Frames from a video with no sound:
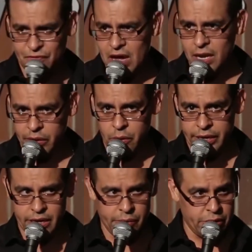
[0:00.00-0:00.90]
the following
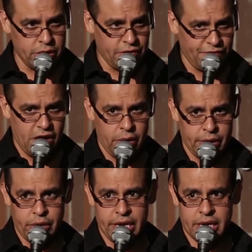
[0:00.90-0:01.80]
week? Can we do it on the
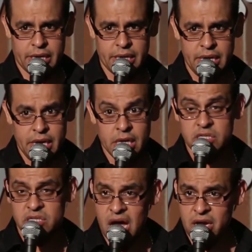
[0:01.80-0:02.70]
following week?
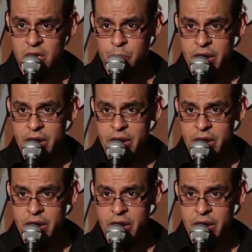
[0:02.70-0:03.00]
Soccer